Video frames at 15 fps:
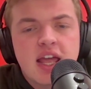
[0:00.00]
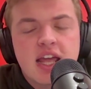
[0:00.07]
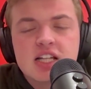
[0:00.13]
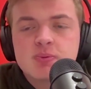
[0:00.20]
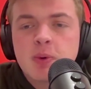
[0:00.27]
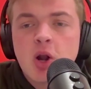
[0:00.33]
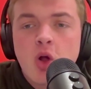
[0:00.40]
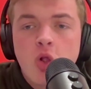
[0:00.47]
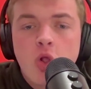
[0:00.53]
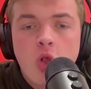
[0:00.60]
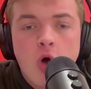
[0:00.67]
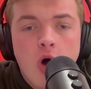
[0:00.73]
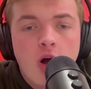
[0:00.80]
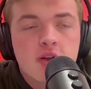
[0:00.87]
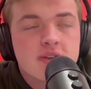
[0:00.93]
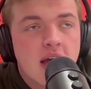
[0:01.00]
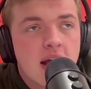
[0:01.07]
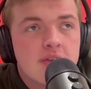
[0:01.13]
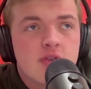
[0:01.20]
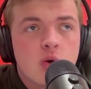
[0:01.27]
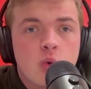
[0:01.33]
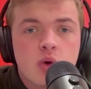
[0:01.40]
It's been a long
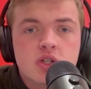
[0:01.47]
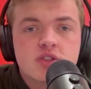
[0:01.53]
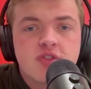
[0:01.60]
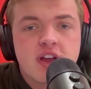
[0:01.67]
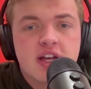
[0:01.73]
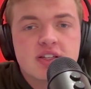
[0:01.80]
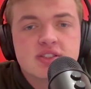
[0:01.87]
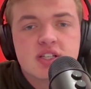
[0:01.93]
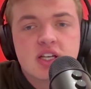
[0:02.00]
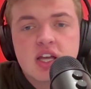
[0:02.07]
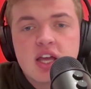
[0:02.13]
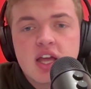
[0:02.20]
time for Orange fans.